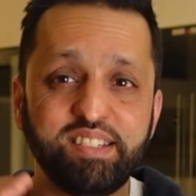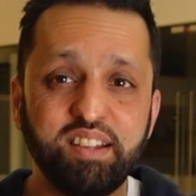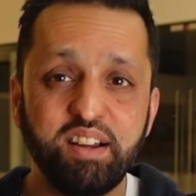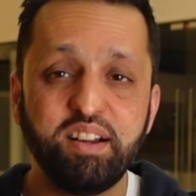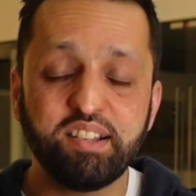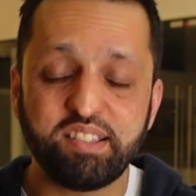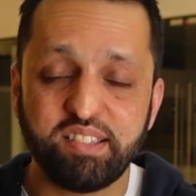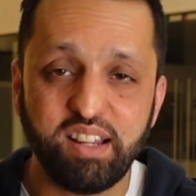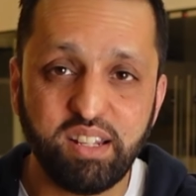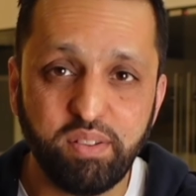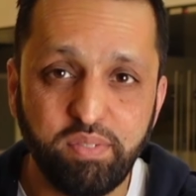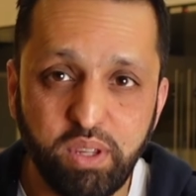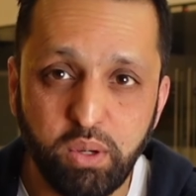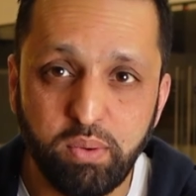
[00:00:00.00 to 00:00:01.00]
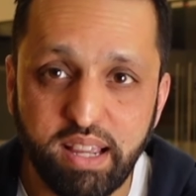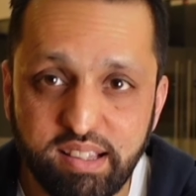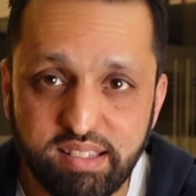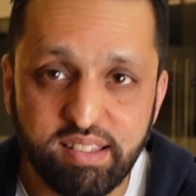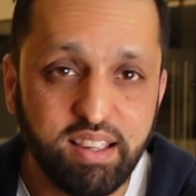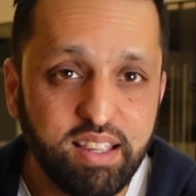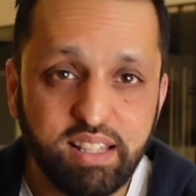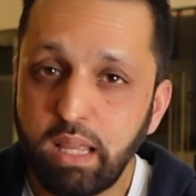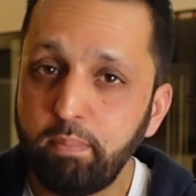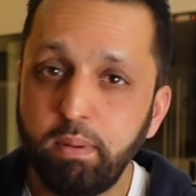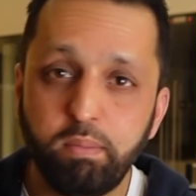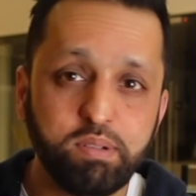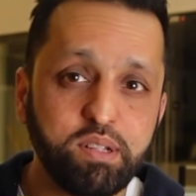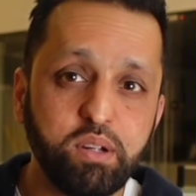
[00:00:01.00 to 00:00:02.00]
dark side of UX that
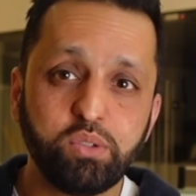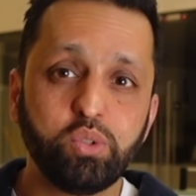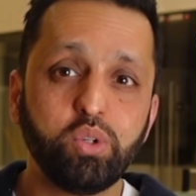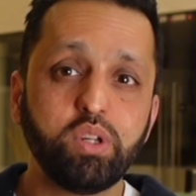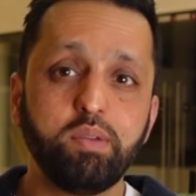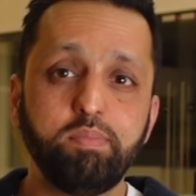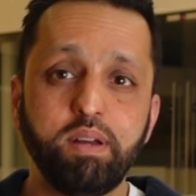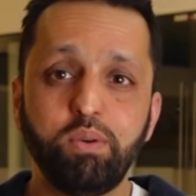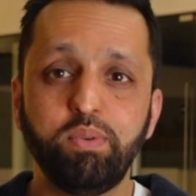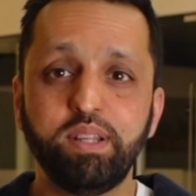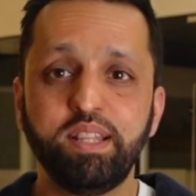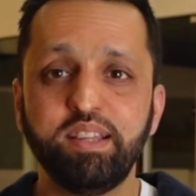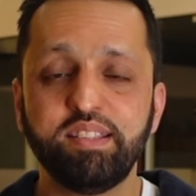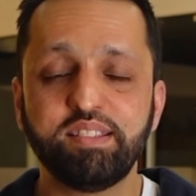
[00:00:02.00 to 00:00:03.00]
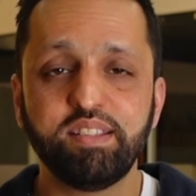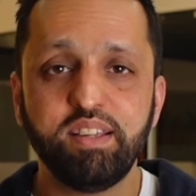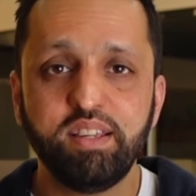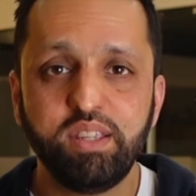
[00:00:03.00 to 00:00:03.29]
people don't talk about, whether it's